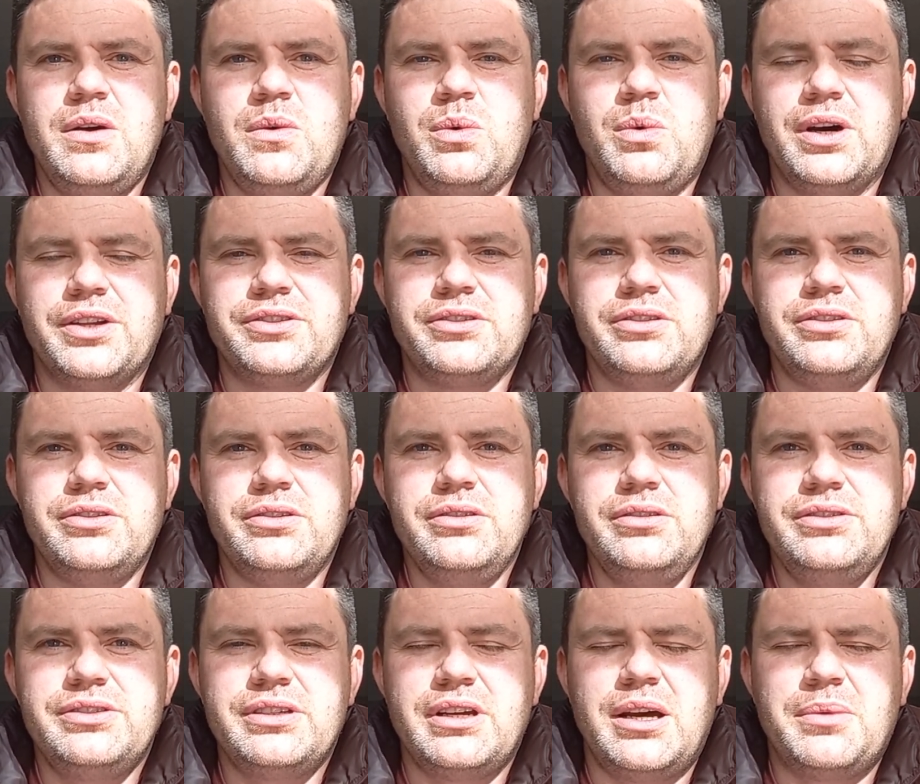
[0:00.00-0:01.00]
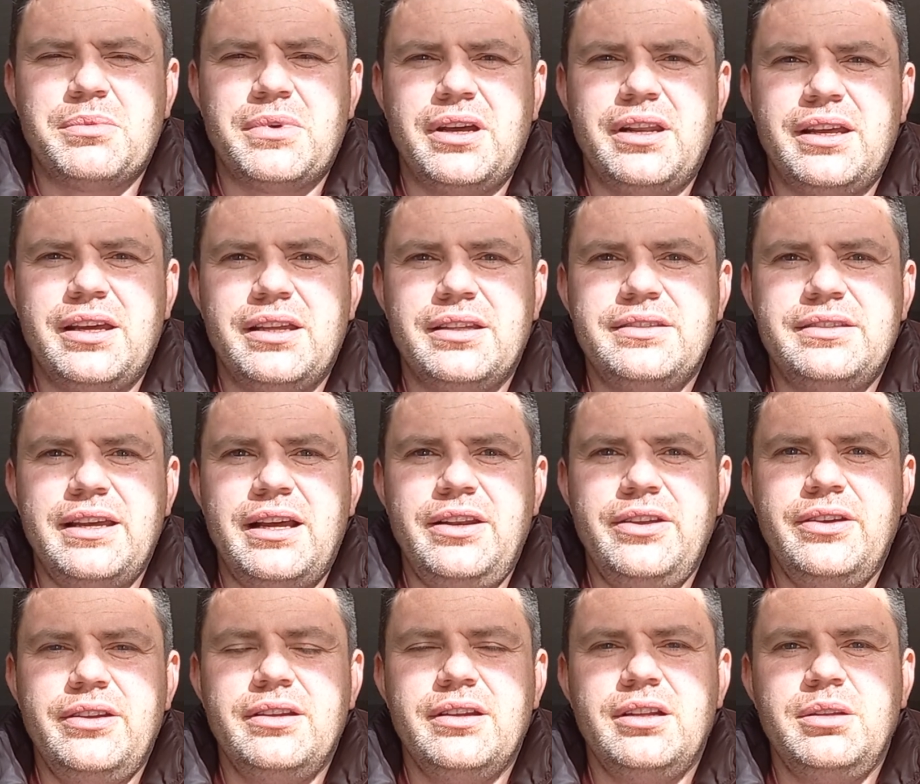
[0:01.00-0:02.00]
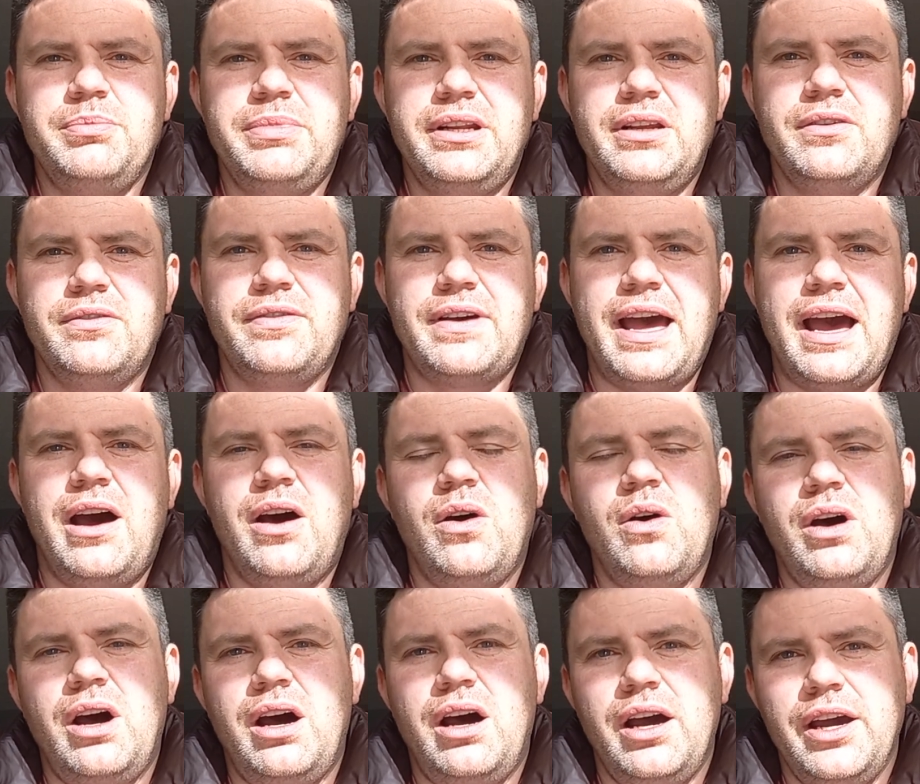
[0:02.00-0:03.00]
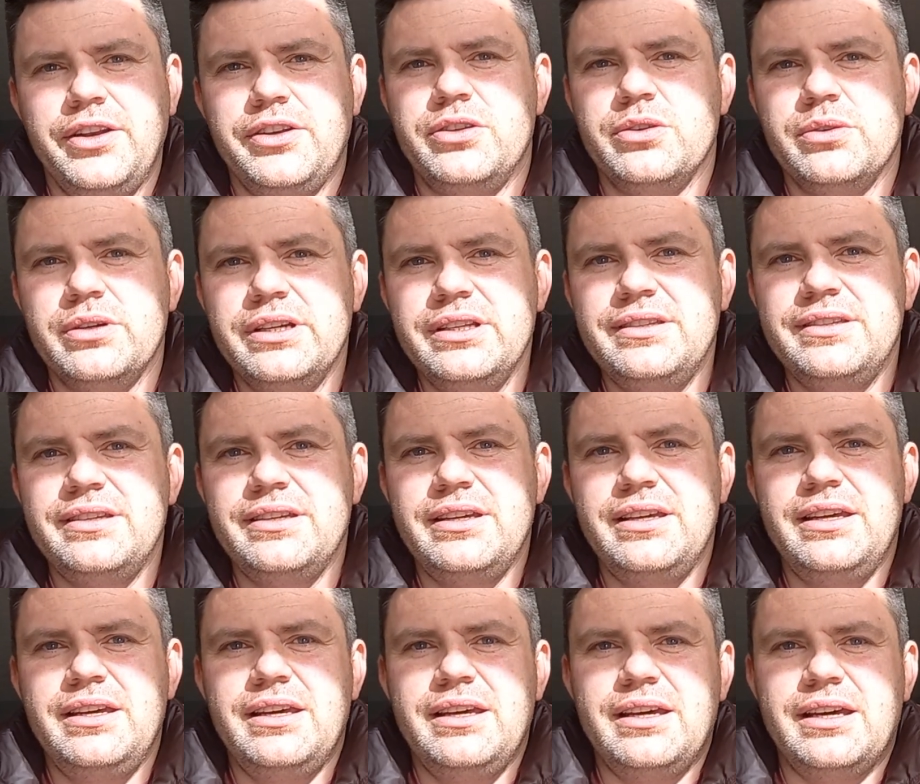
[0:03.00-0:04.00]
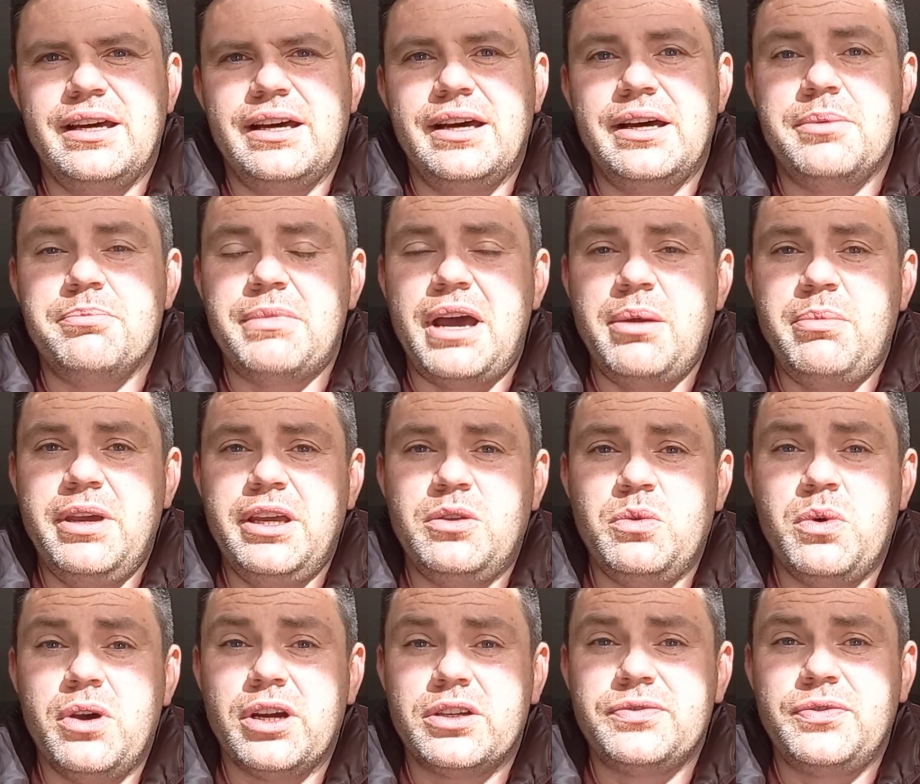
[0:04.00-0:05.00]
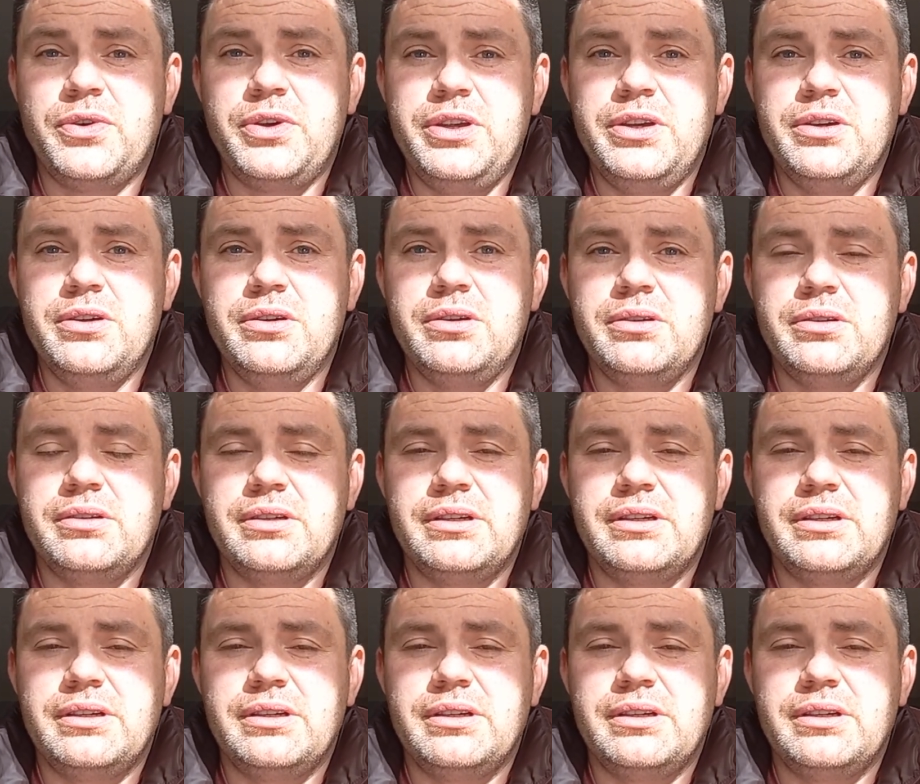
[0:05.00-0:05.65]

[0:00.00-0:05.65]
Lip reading: what to do, so I'm gonna tell you a little bit of how I do it. Maybe it works for you.